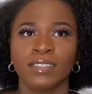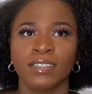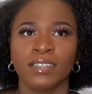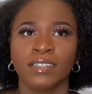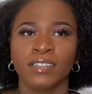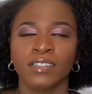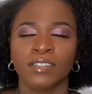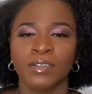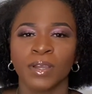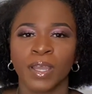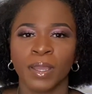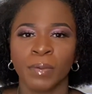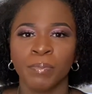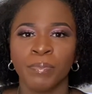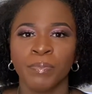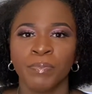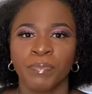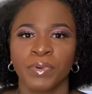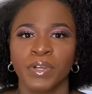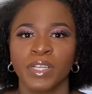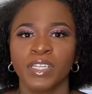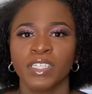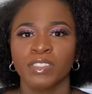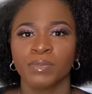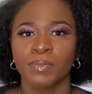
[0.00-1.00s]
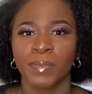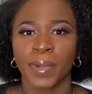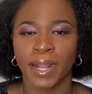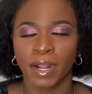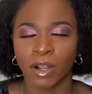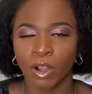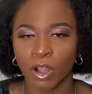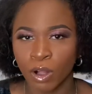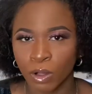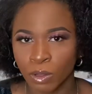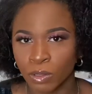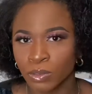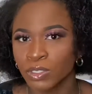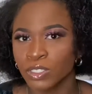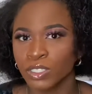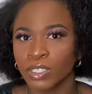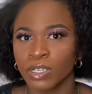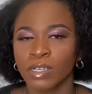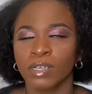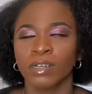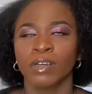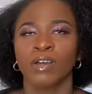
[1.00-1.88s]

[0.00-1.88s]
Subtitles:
you know, embrace my culture a